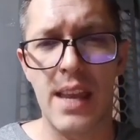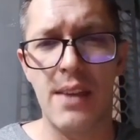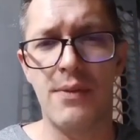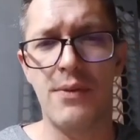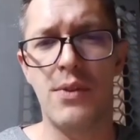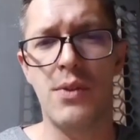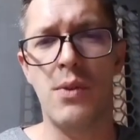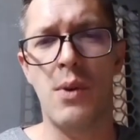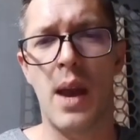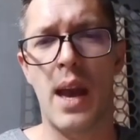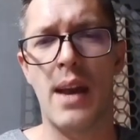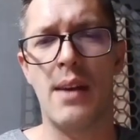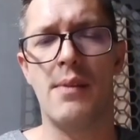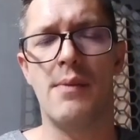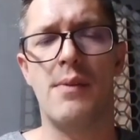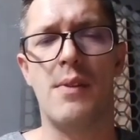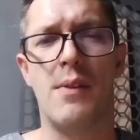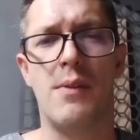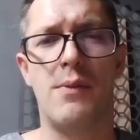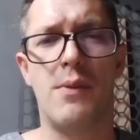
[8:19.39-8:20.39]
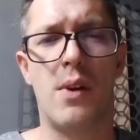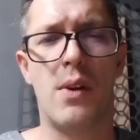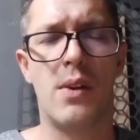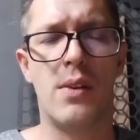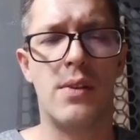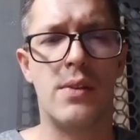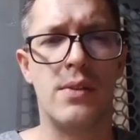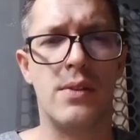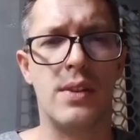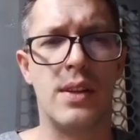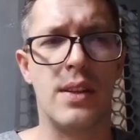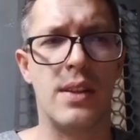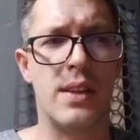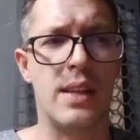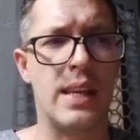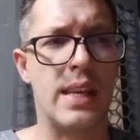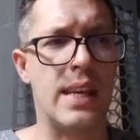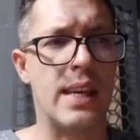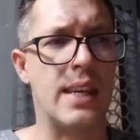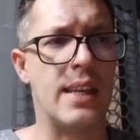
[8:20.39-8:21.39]
if you have followed
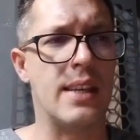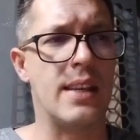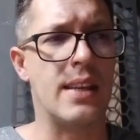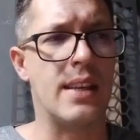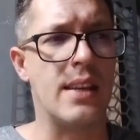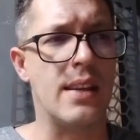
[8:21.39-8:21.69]
the